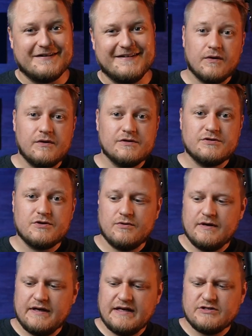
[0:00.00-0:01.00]
Also,
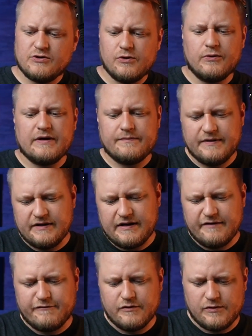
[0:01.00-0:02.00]
it's already been a
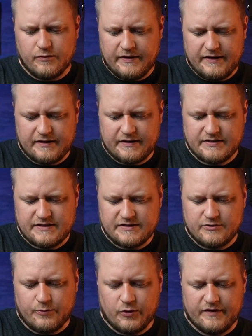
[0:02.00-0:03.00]
full week since
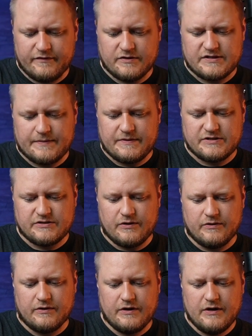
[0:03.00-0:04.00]
the previous
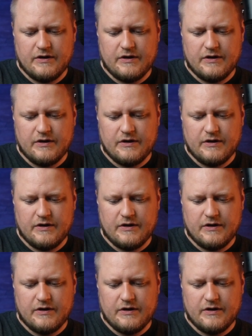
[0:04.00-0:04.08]
episode